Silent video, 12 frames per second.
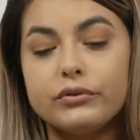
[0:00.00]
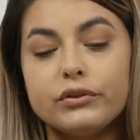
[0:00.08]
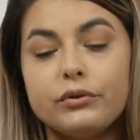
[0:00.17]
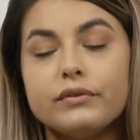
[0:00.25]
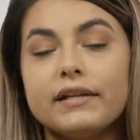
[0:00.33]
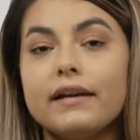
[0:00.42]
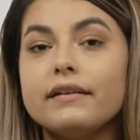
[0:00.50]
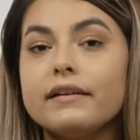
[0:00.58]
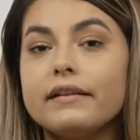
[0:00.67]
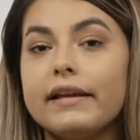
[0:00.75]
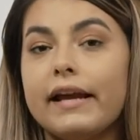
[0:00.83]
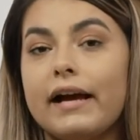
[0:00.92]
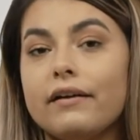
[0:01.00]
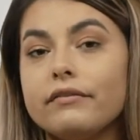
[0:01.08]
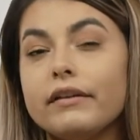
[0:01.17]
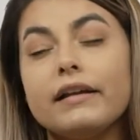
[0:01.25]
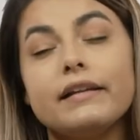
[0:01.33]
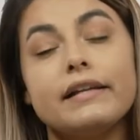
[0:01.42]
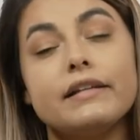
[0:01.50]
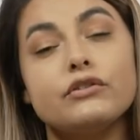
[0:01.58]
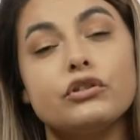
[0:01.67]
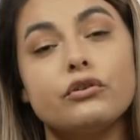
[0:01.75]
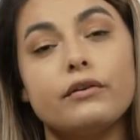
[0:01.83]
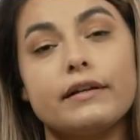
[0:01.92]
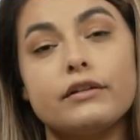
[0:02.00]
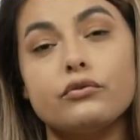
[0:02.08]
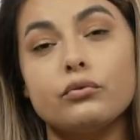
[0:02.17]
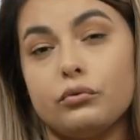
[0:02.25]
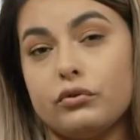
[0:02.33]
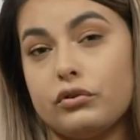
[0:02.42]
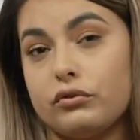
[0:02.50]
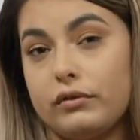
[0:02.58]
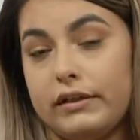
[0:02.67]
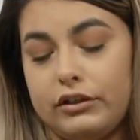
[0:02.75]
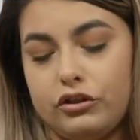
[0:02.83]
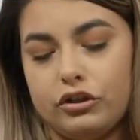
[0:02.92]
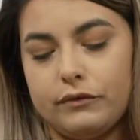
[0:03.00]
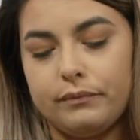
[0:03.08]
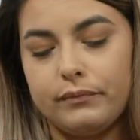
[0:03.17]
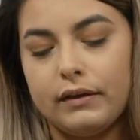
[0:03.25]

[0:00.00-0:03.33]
so you technically have an integrated tool storage.